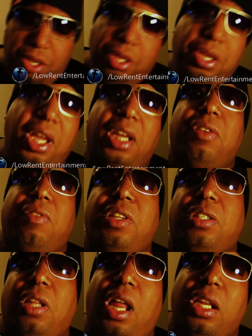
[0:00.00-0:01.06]
you got to
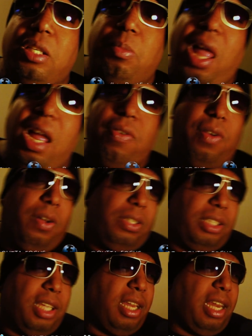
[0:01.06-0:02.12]
convince a lot of these black
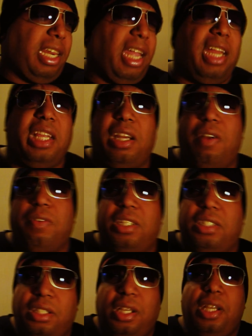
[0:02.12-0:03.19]
folks that they got to get over
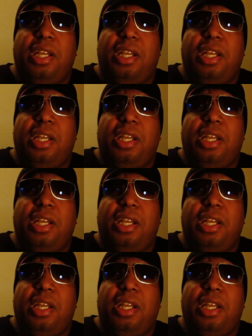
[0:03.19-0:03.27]
these